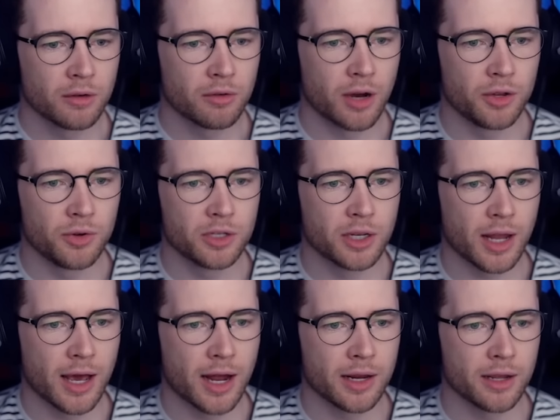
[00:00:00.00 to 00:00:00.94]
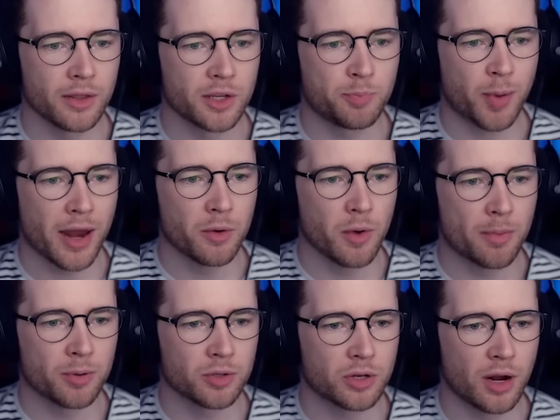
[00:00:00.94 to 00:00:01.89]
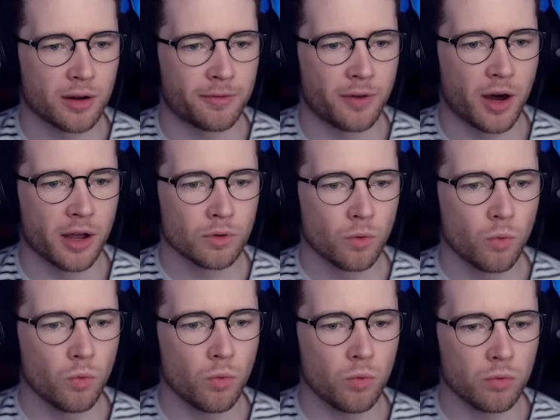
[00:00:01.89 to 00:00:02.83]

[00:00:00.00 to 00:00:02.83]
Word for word: Right, you need to get out of here. This Bane weapon's kind of fire. Ooh.